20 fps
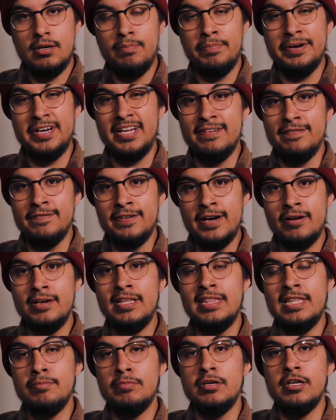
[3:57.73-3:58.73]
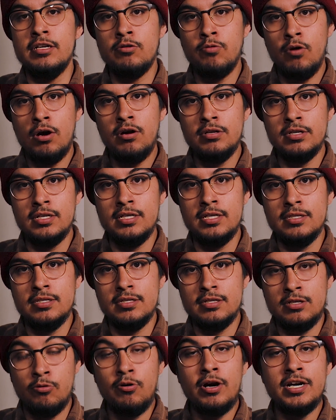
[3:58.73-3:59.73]
but in very limited quantities,
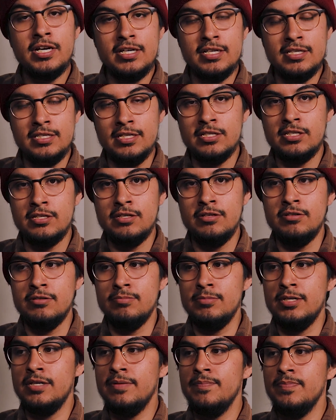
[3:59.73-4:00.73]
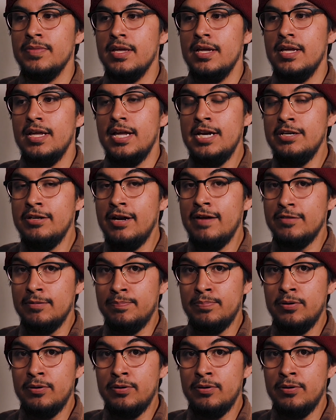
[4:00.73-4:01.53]
and you have to